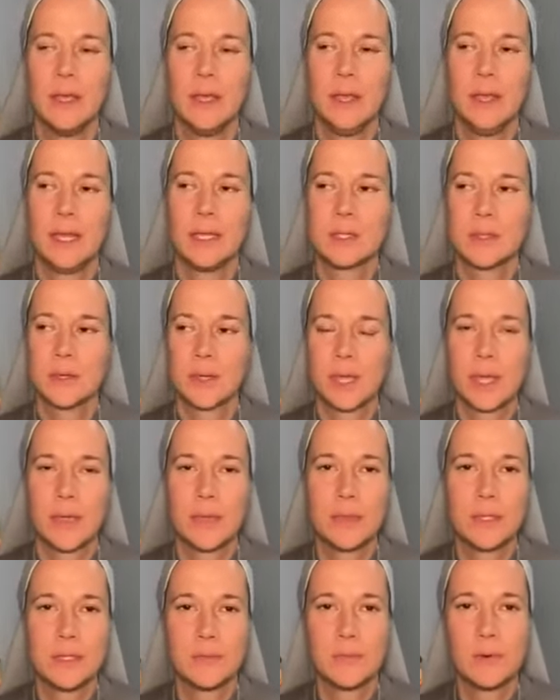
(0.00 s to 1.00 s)
is looking at
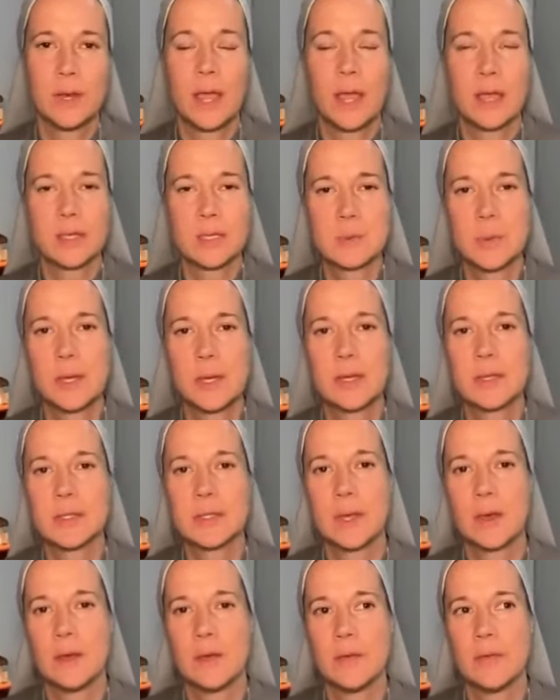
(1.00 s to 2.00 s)
the different aspects
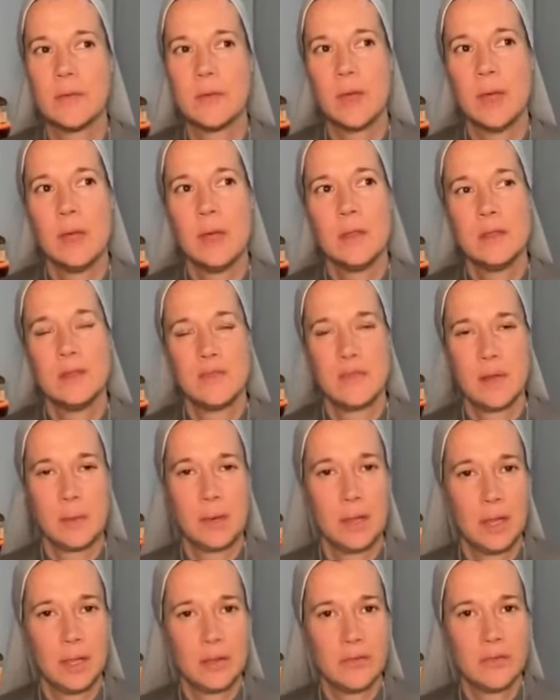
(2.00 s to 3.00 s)
of the
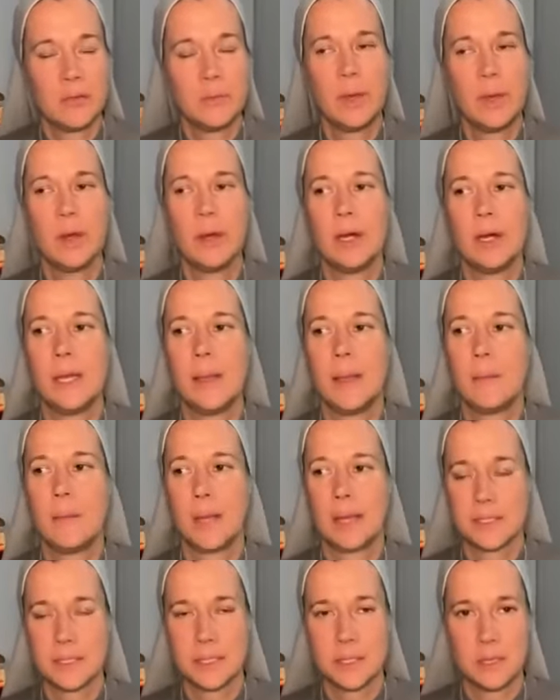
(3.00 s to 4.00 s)
feminine love of Mary and the
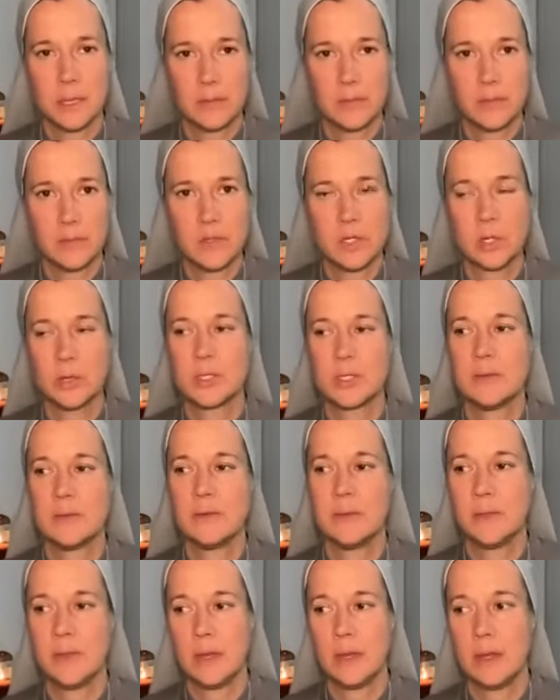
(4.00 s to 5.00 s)
masculine love of Joseph,
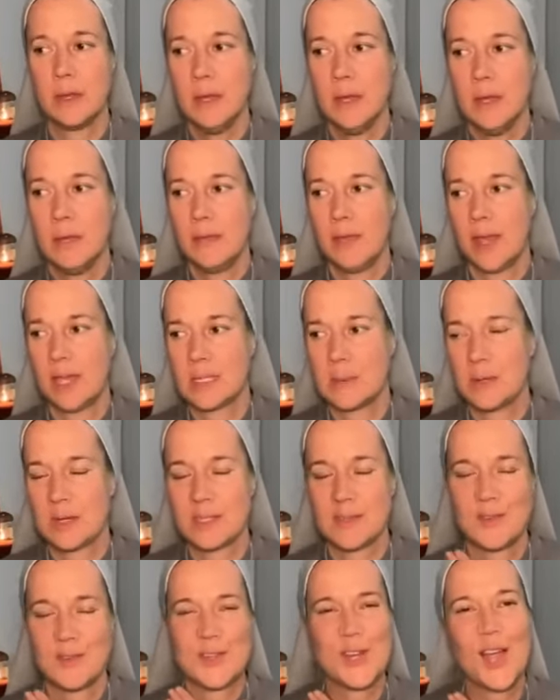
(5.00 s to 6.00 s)
and then the aspects
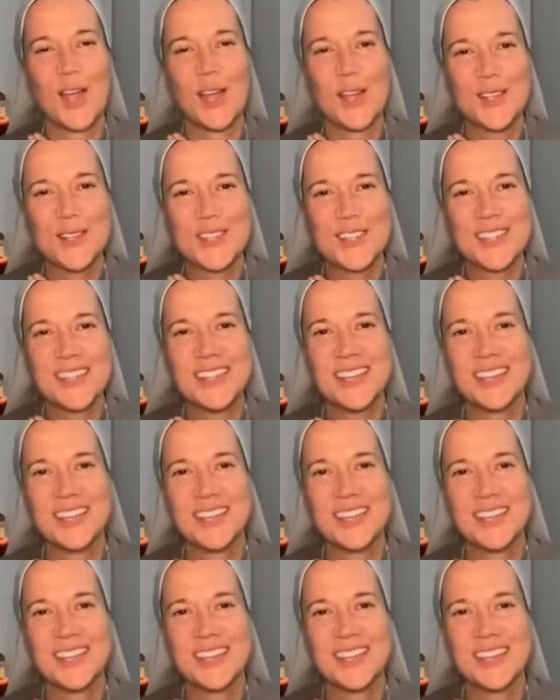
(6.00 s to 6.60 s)
of childhood.